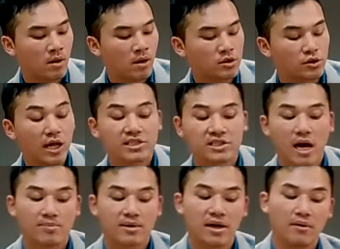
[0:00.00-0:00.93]
So let's
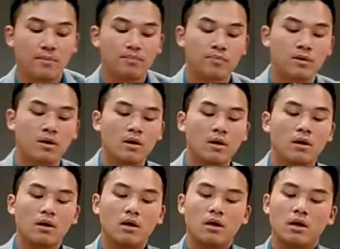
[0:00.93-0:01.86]
start there.
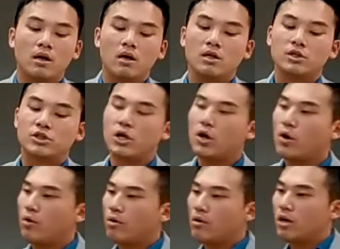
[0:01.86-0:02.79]

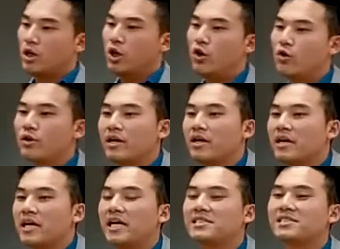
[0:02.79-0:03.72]
So Luke,
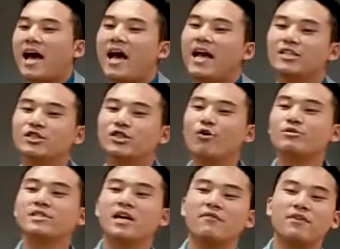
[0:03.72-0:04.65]
he said, hey,
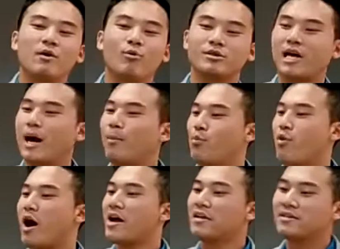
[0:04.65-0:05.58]
Joseph, he was
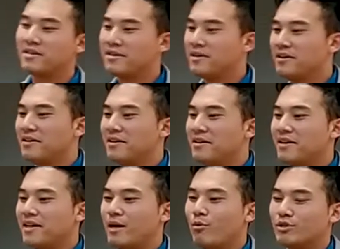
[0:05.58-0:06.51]
upright.
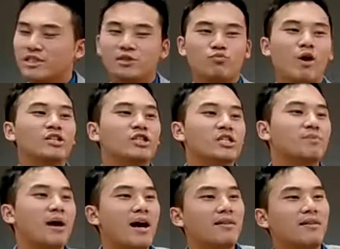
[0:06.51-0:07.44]
He was this righteous
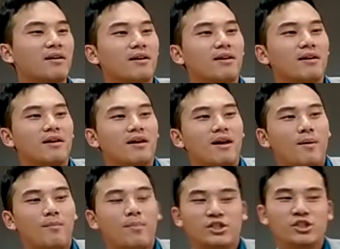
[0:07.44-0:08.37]
man.
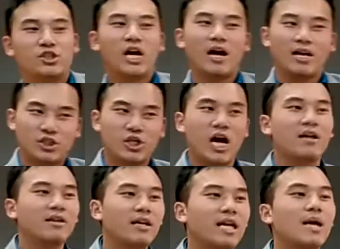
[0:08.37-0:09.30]
But
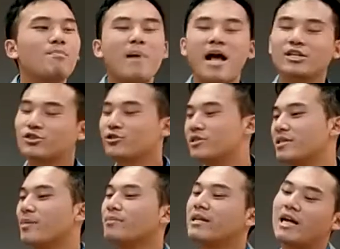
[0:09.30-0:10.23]
John, he mentioned
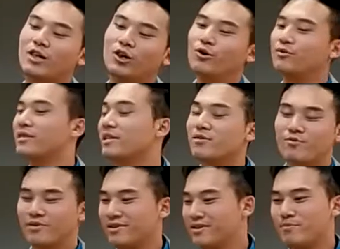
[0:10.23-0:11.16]
something that Luke didn't
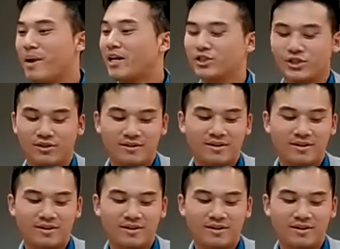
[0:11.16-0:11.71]
mention.